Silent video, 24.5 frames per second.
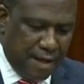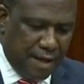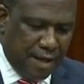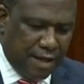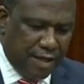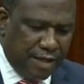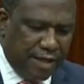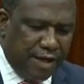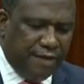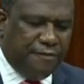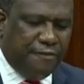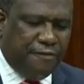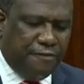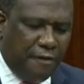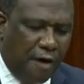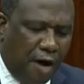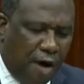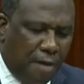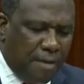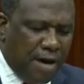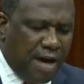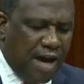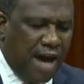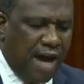The
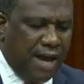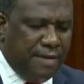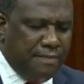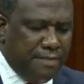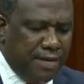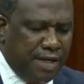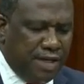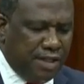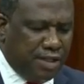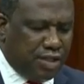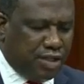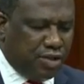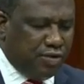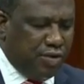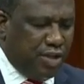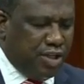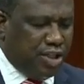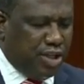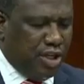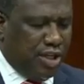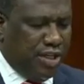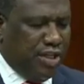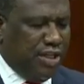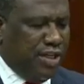former
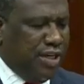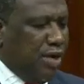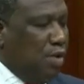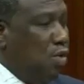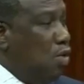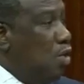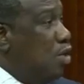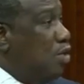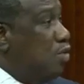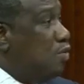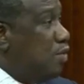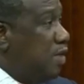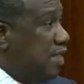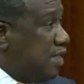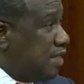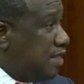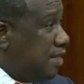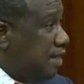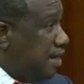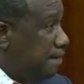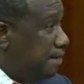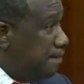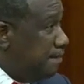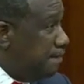administration, in their own
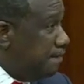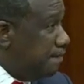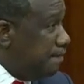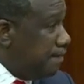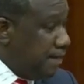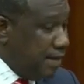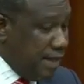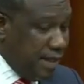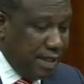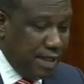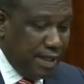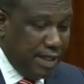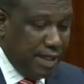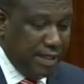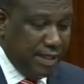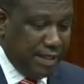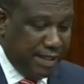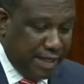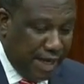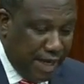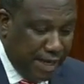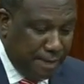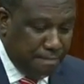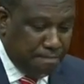wisdom,
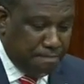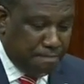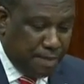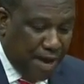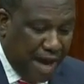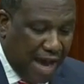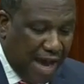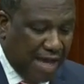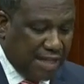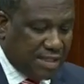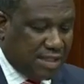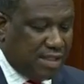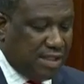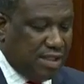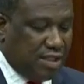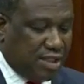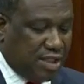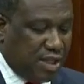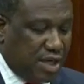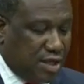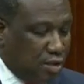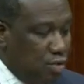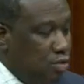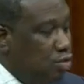then passed the
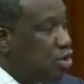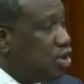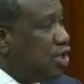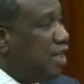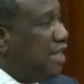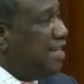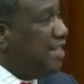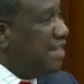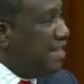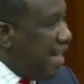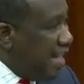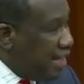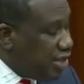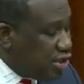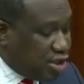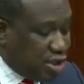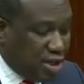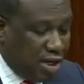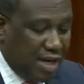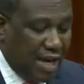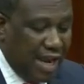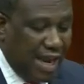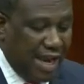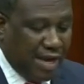St. Lucia
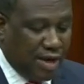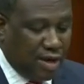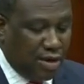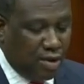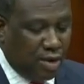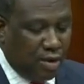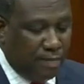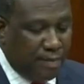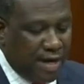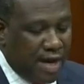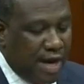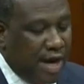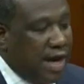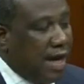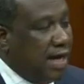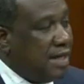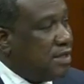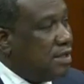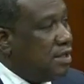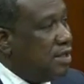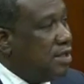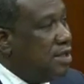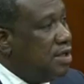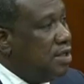National Economic
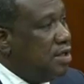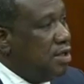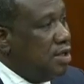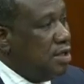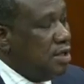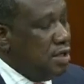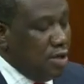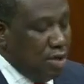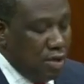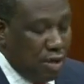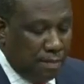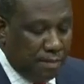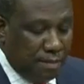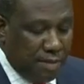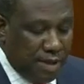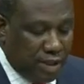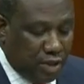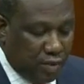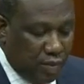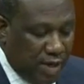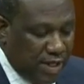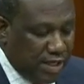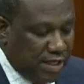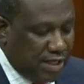Act number
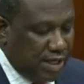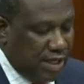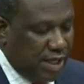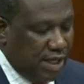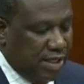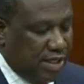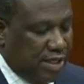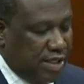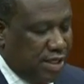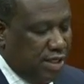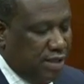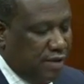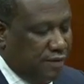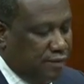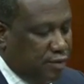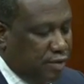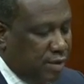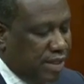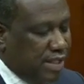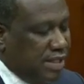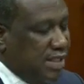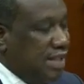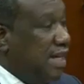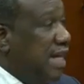2018 of
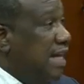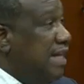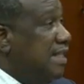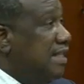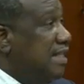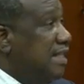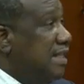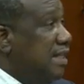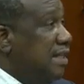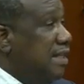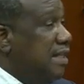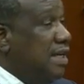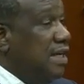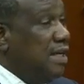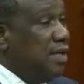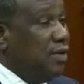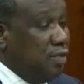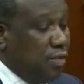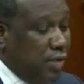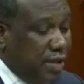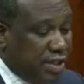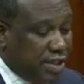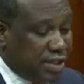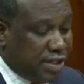2019,
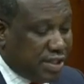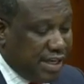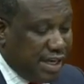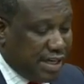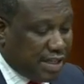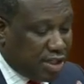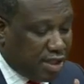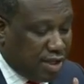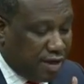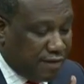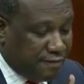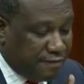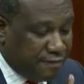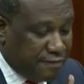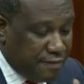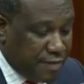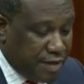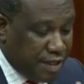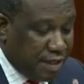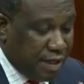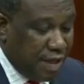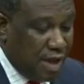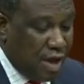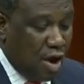in which section
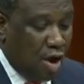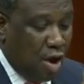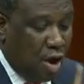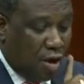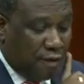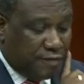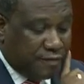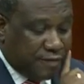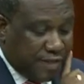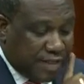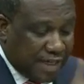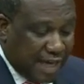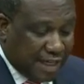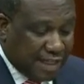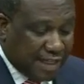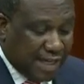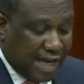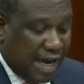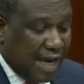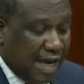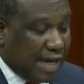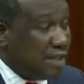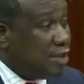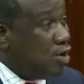3 of that
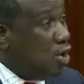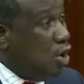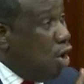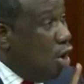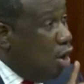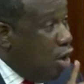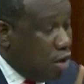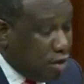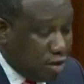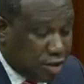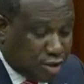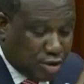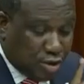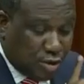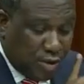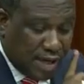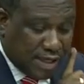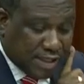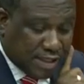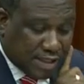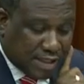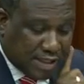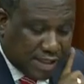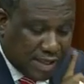act also
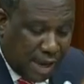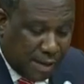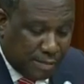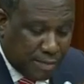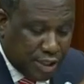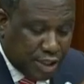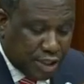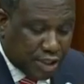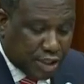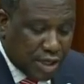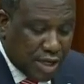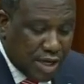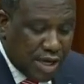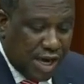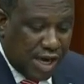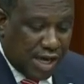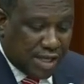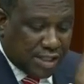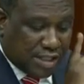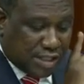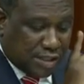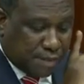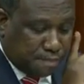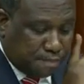established a
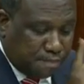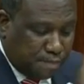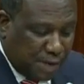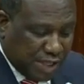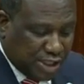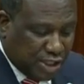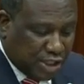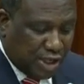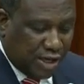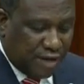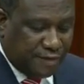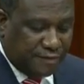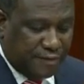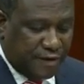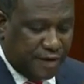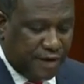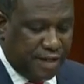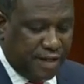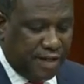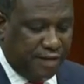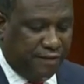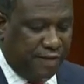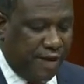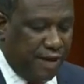special
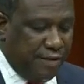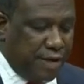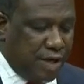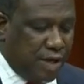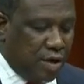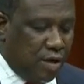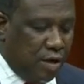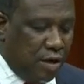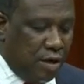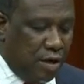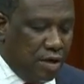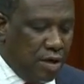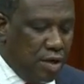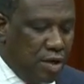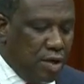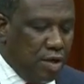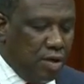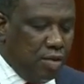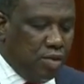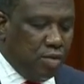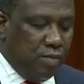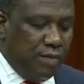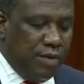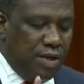fund, if I recall,
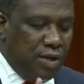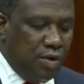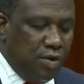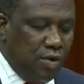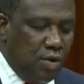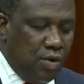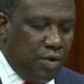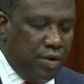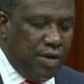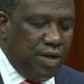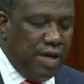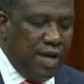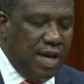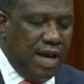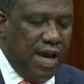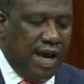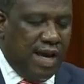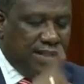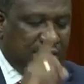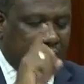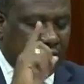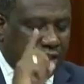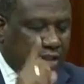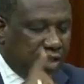to be known
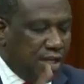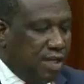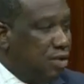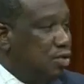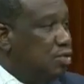as the St.